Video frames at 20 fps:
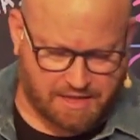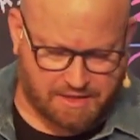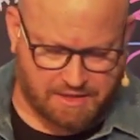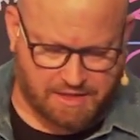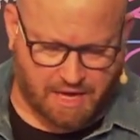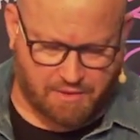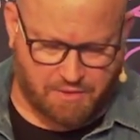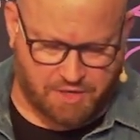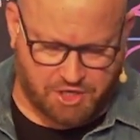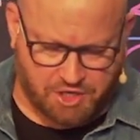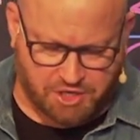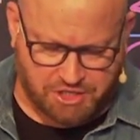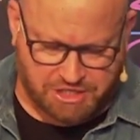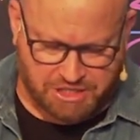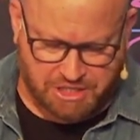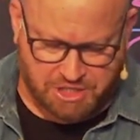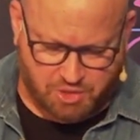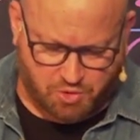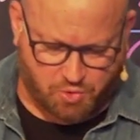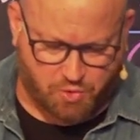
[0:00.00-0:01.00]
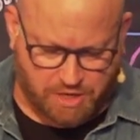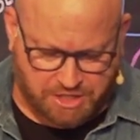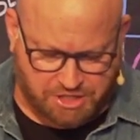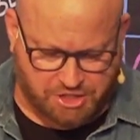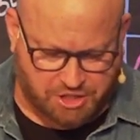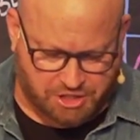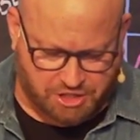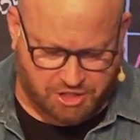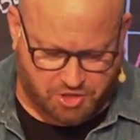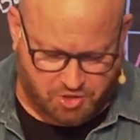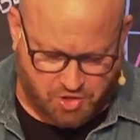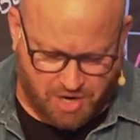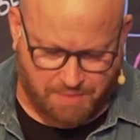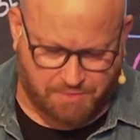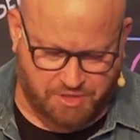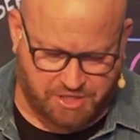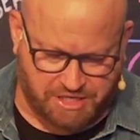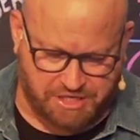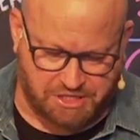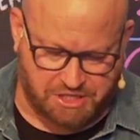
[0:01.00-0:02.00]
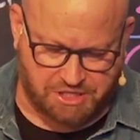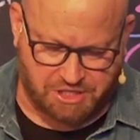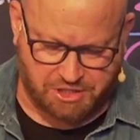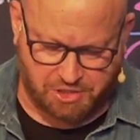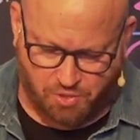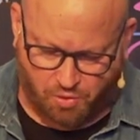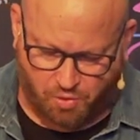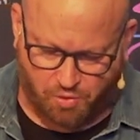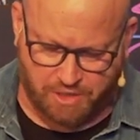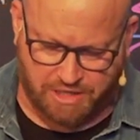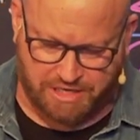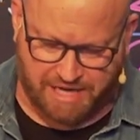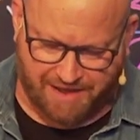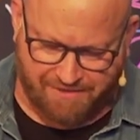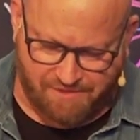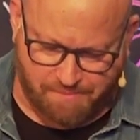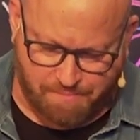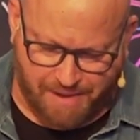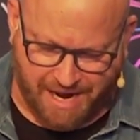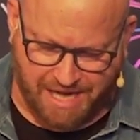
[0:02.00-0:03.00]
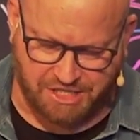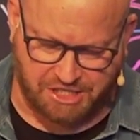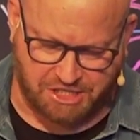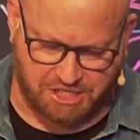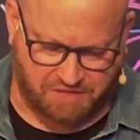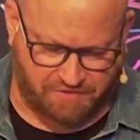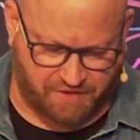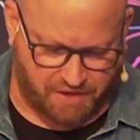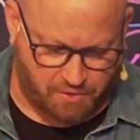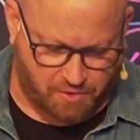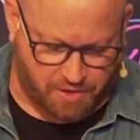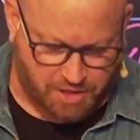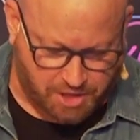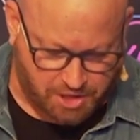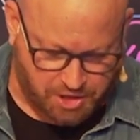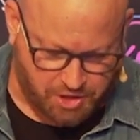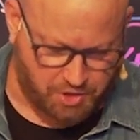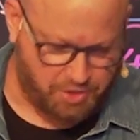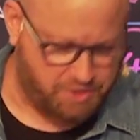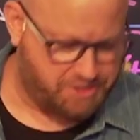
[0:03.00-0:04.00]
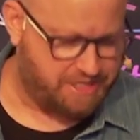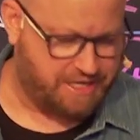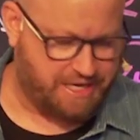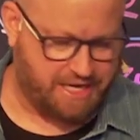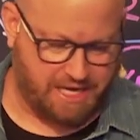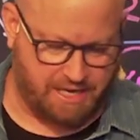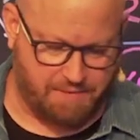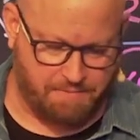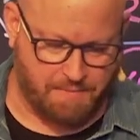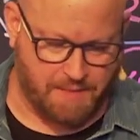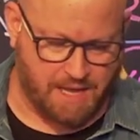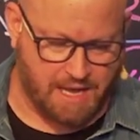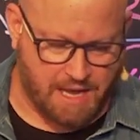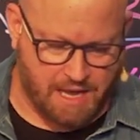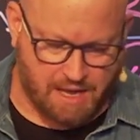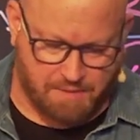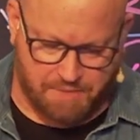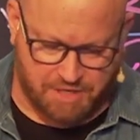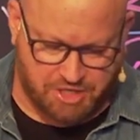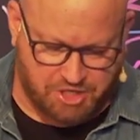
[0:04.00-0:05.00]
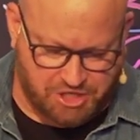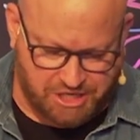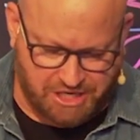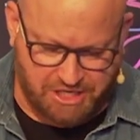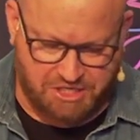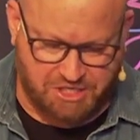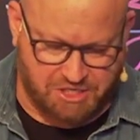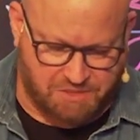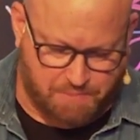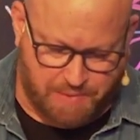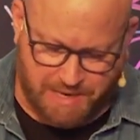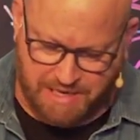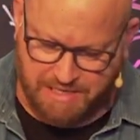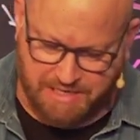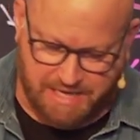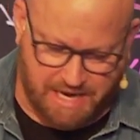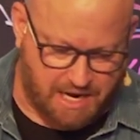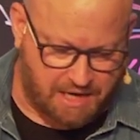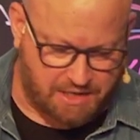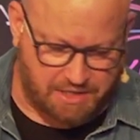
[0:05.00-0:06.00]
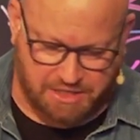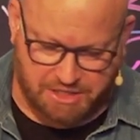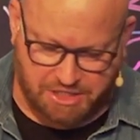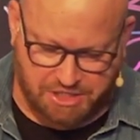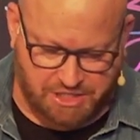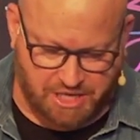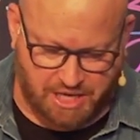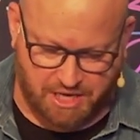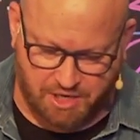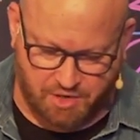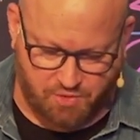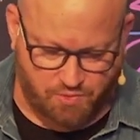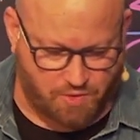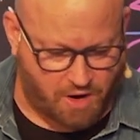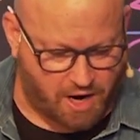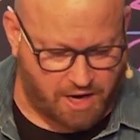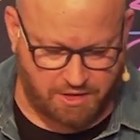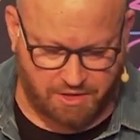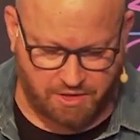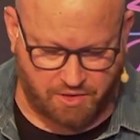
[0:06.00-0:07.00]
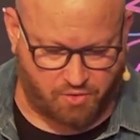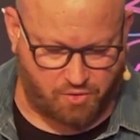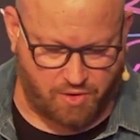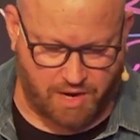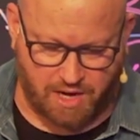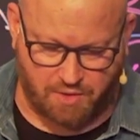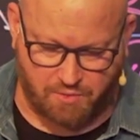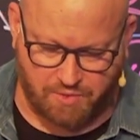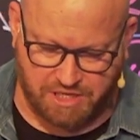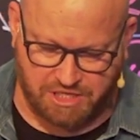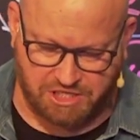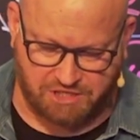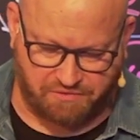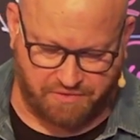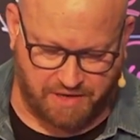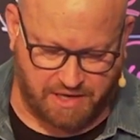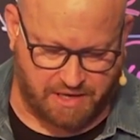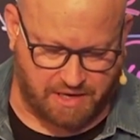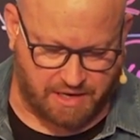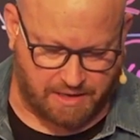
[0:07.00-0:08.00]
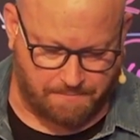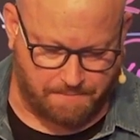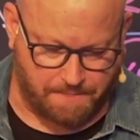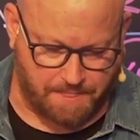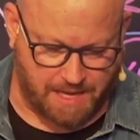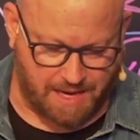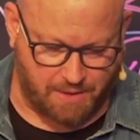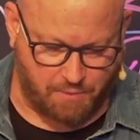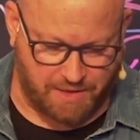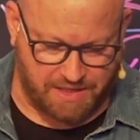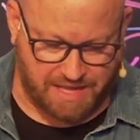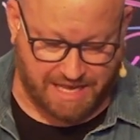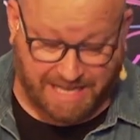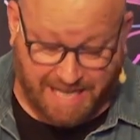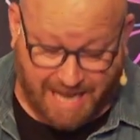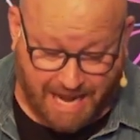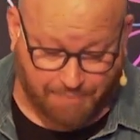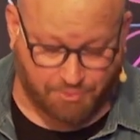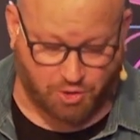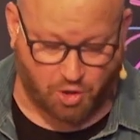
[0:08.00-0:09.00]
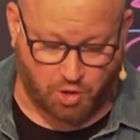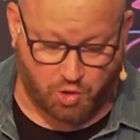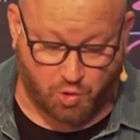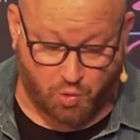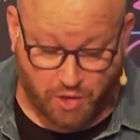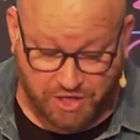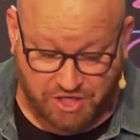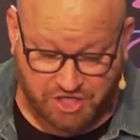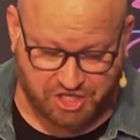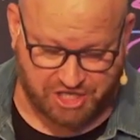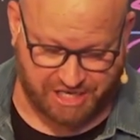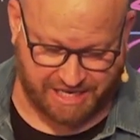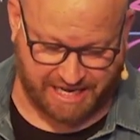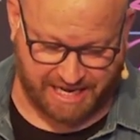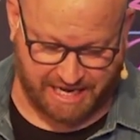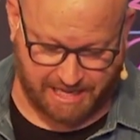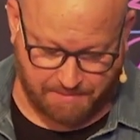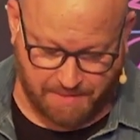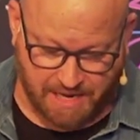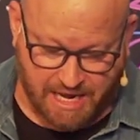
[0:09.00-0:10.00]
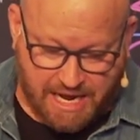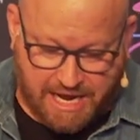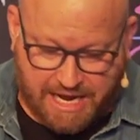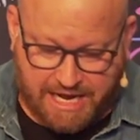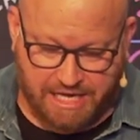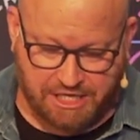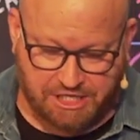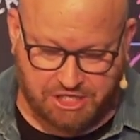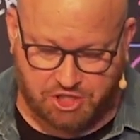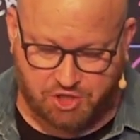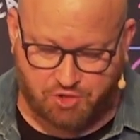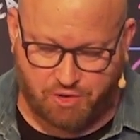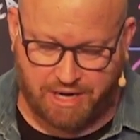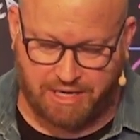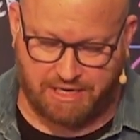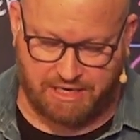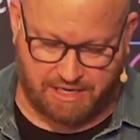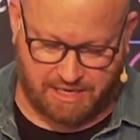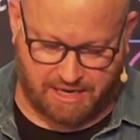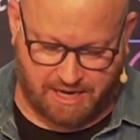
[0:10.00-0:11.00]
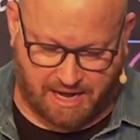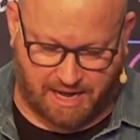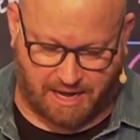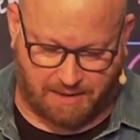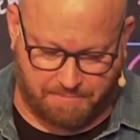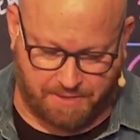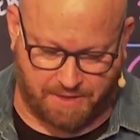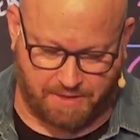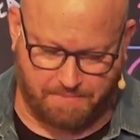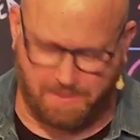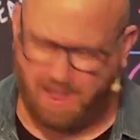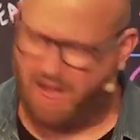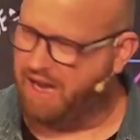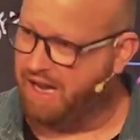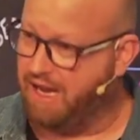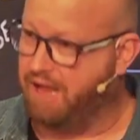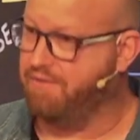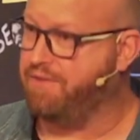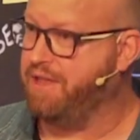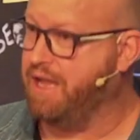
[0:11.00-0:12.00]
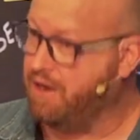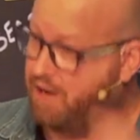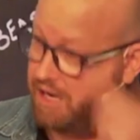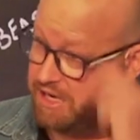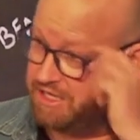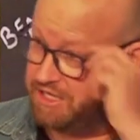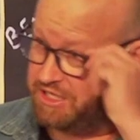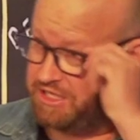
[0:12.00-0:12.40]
they were using this question to trap Jesus in order to have a basis for accusing him. But Jesus bent down and started to write on the ground with his finger. And when they kept on questioning him, he straightened up. I love that. I just